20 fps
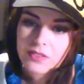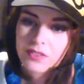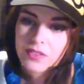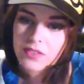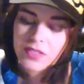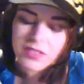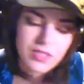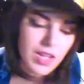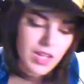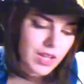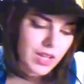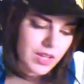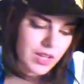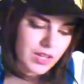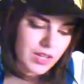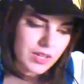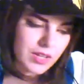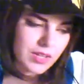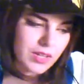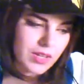because
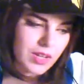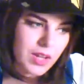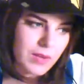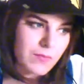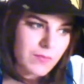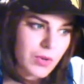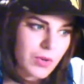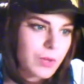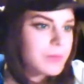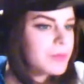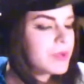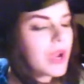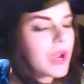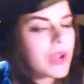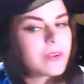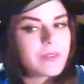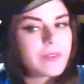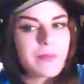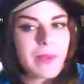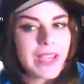I'm very proud
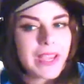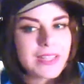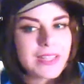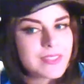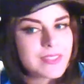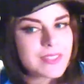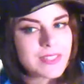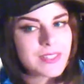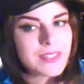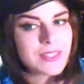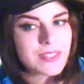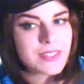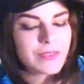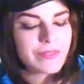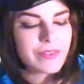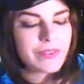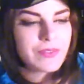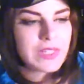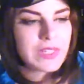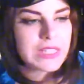of the magazine itself.
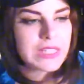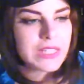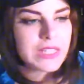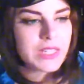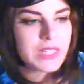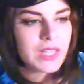I feel like